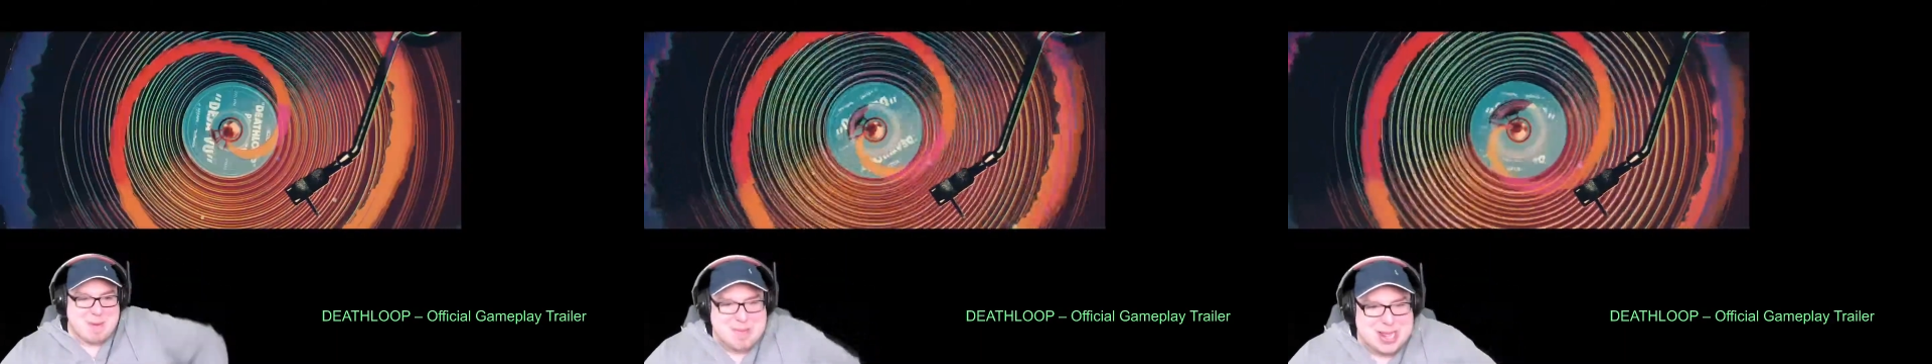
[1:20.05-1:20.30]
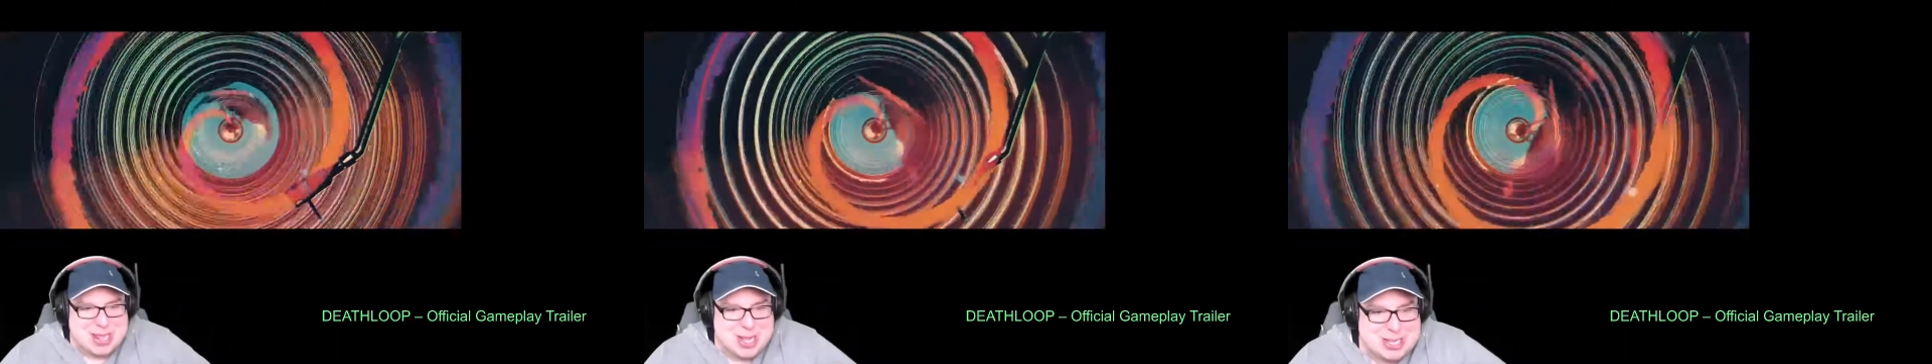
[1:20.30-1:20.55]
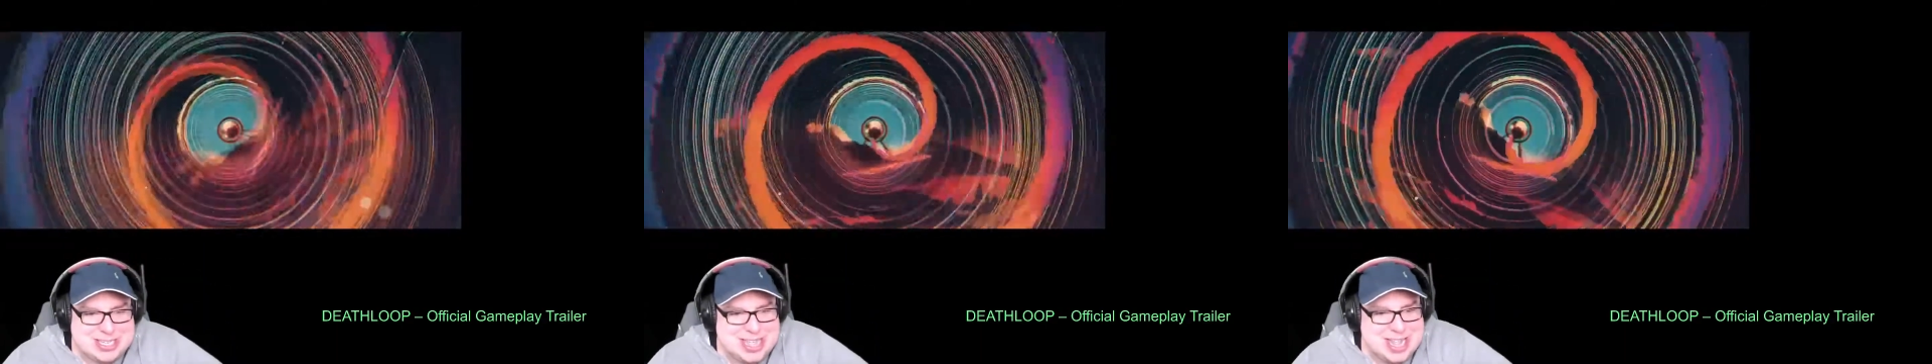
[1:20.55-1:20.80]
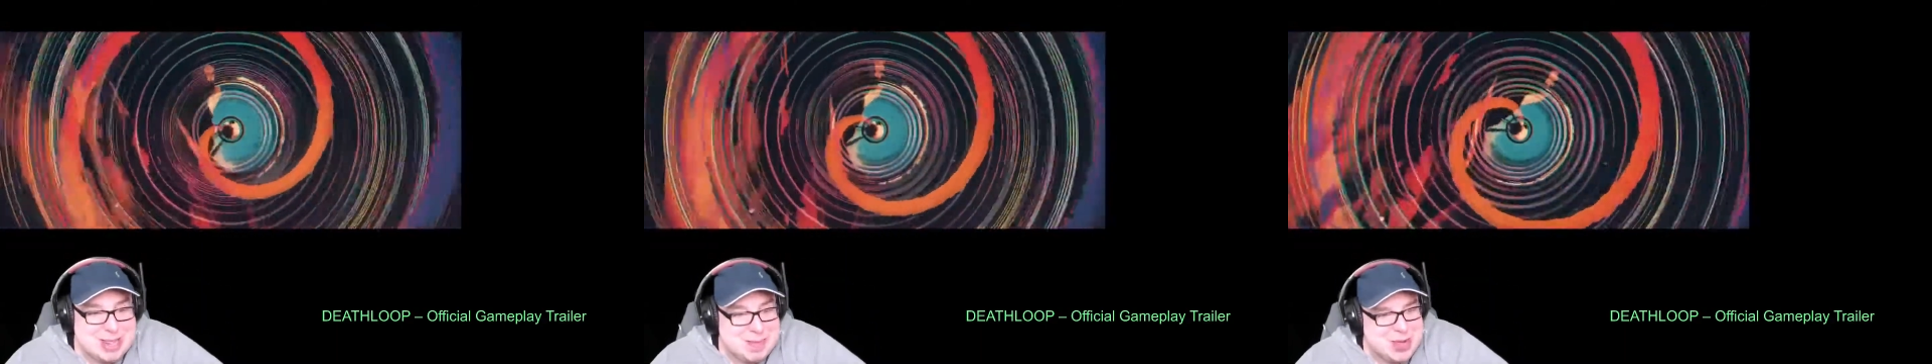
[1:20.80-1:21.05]
a bit lost
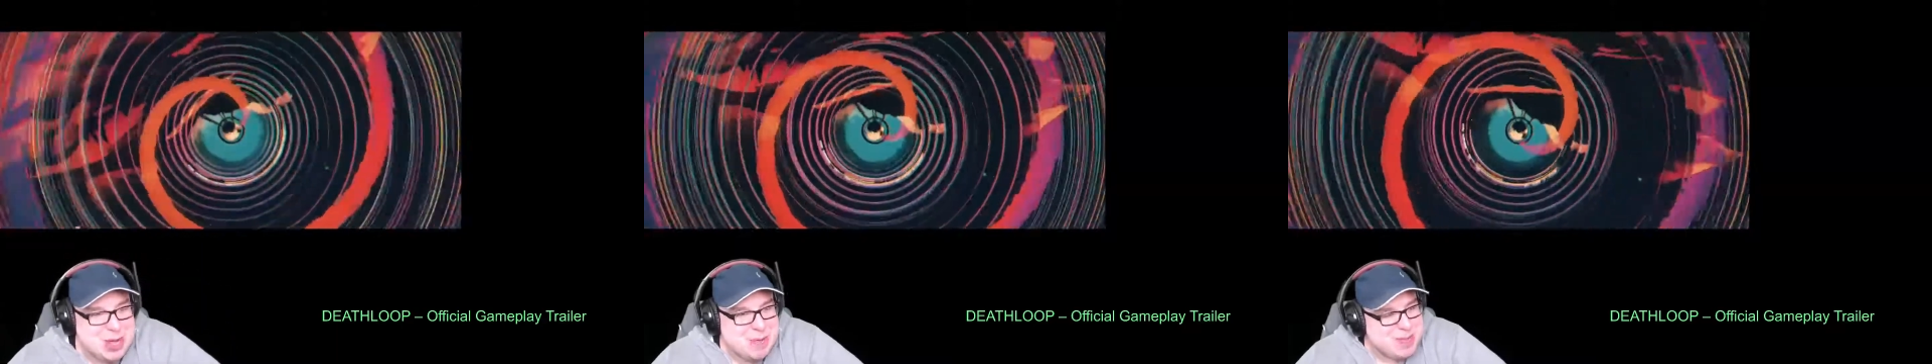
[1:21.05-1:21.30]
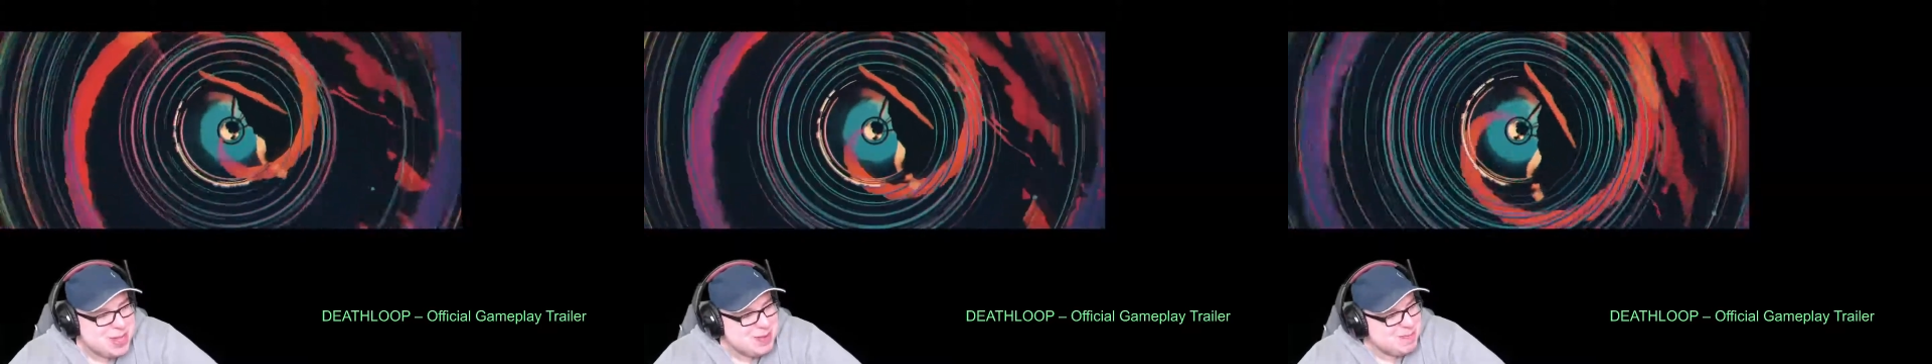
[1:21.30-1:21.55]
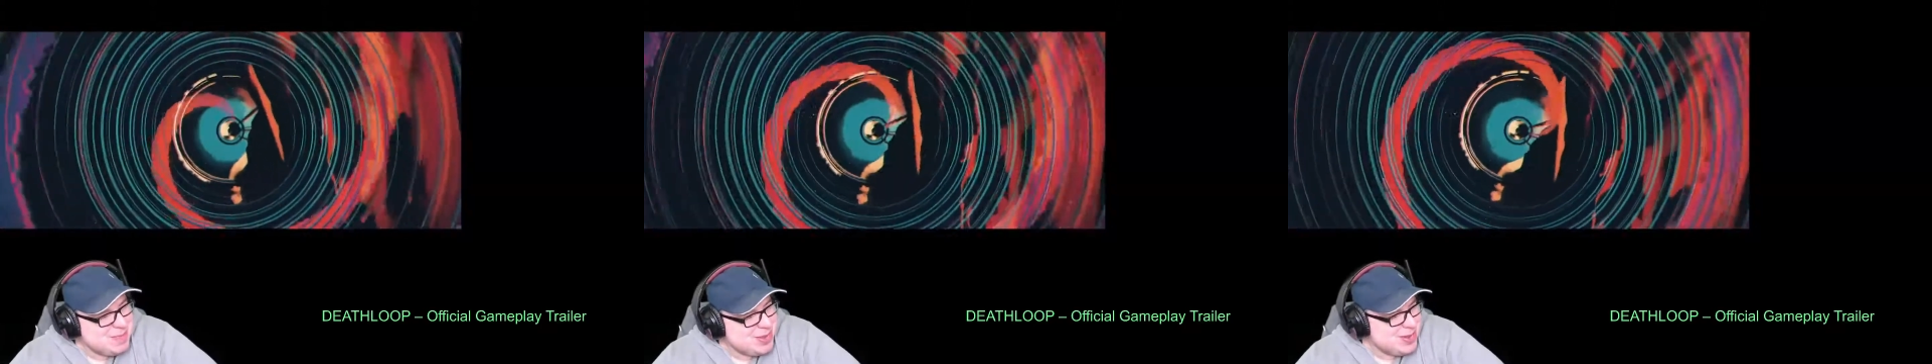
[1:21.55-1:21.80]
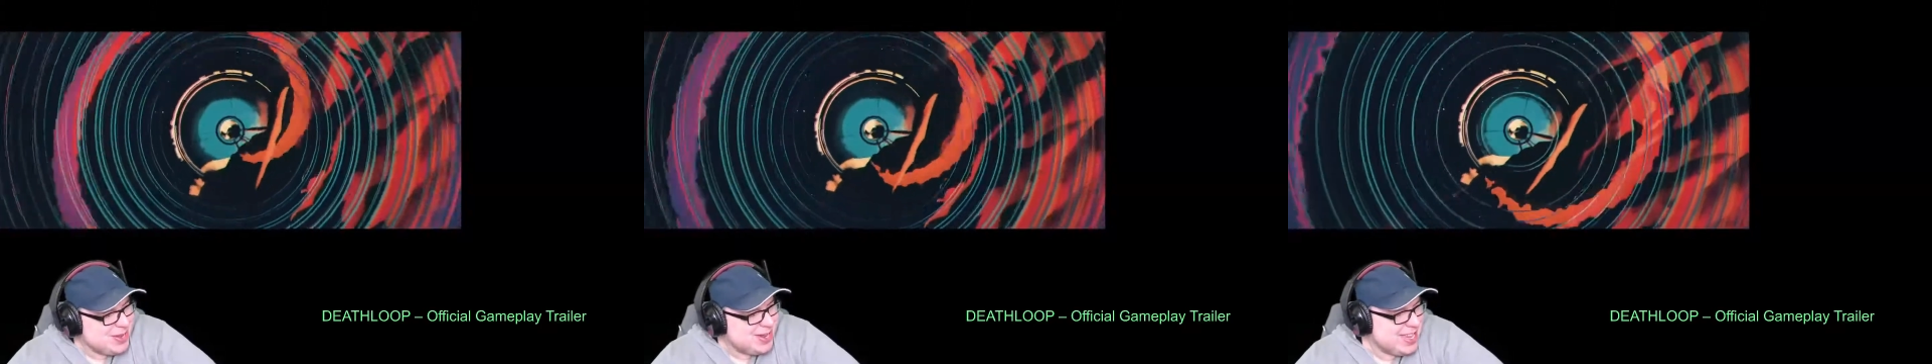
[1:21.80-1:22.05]
at the moment, gold.